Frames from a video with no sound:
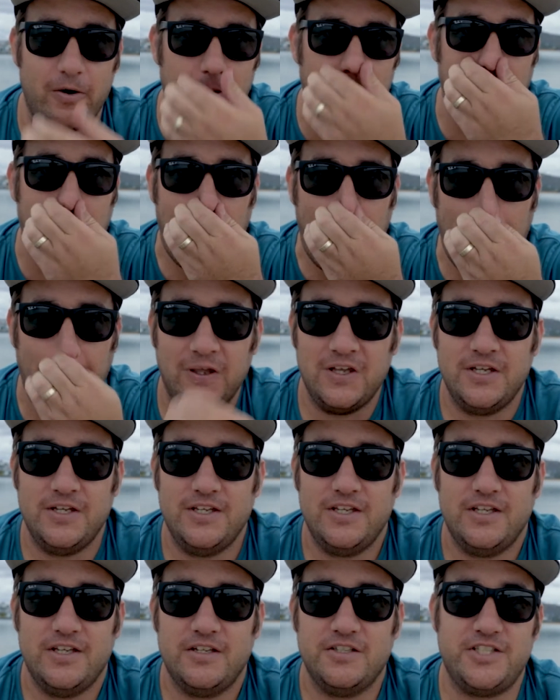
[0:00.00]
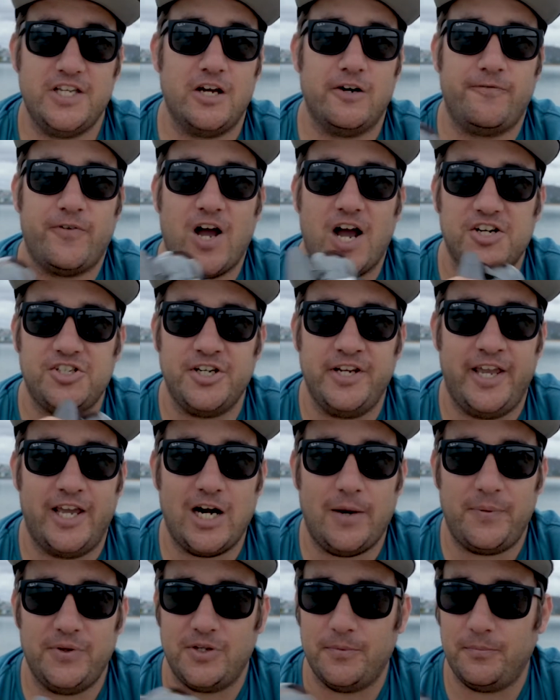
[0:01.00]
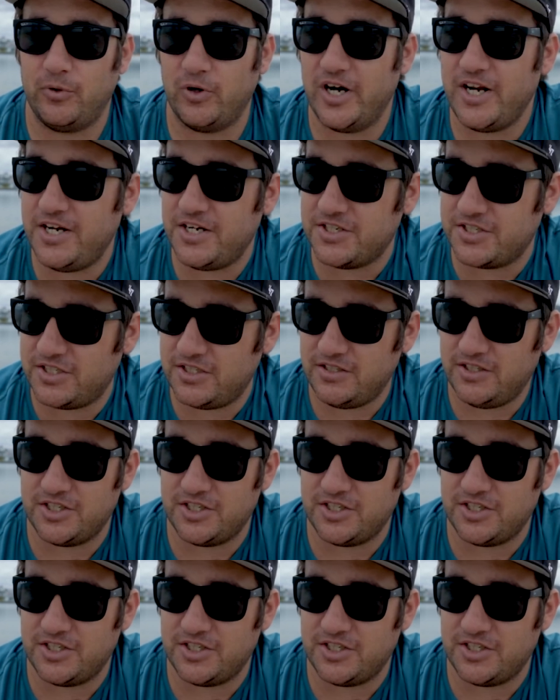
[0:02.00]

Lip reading: and see how far she can get up in the breeze.